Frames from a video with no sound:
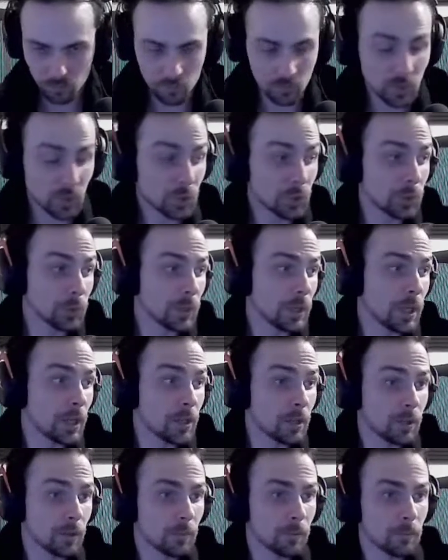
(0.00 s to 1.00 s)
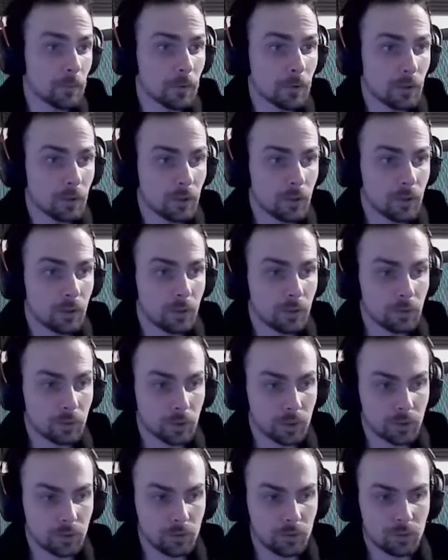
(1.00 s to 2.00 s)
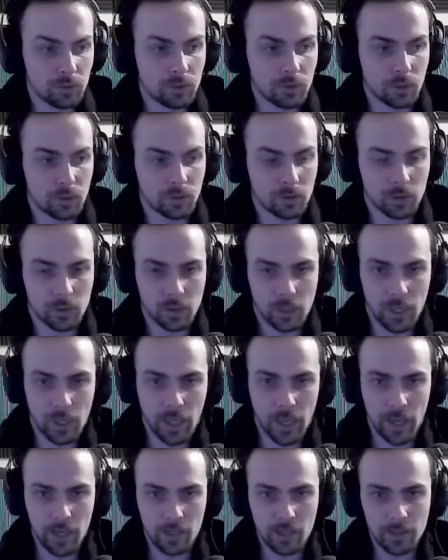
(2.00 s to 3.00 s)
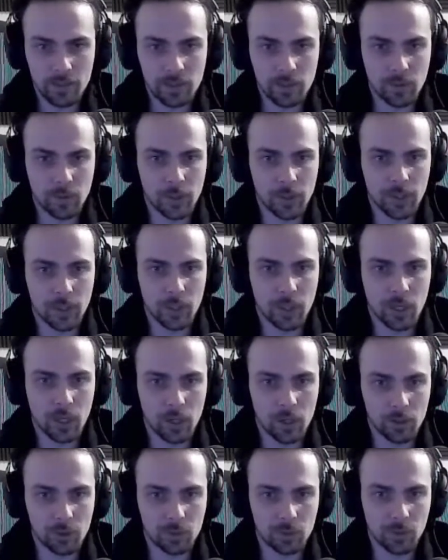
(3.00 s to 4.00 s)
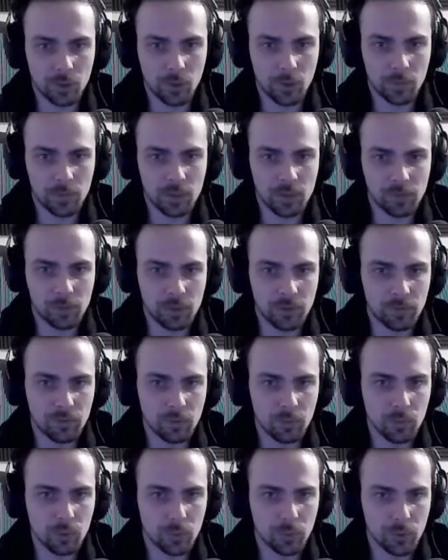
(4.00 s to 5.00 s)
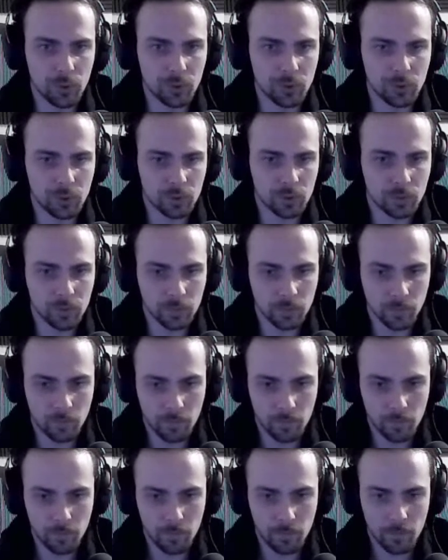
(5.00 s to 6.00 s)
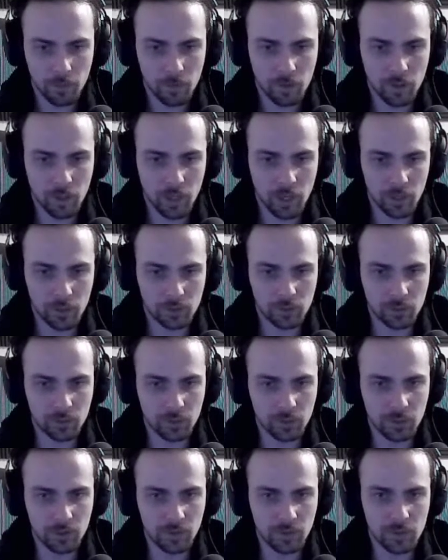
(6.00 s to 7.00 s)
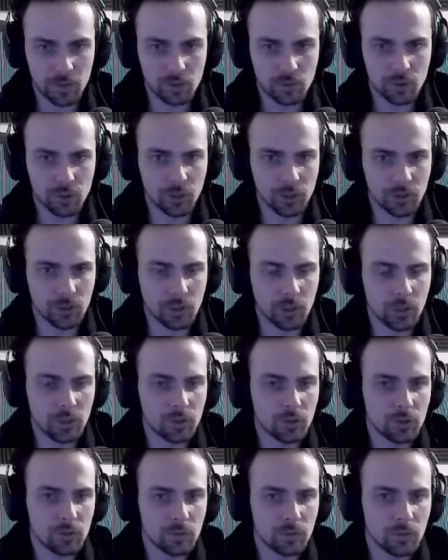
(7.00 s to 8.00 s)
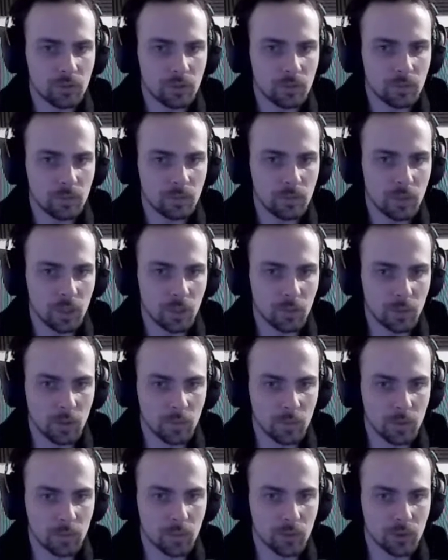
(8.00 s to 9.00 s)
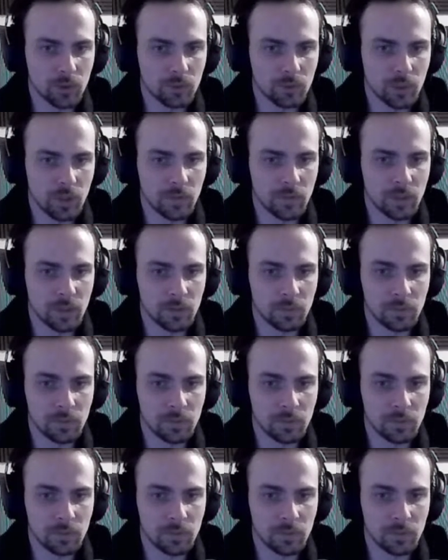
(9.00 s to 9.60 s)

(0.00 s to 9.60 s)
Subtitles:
Today, we're going to talk at least about how to learn optimally from your mentor, how to cultivate social intelligence, and maybe more if we have time.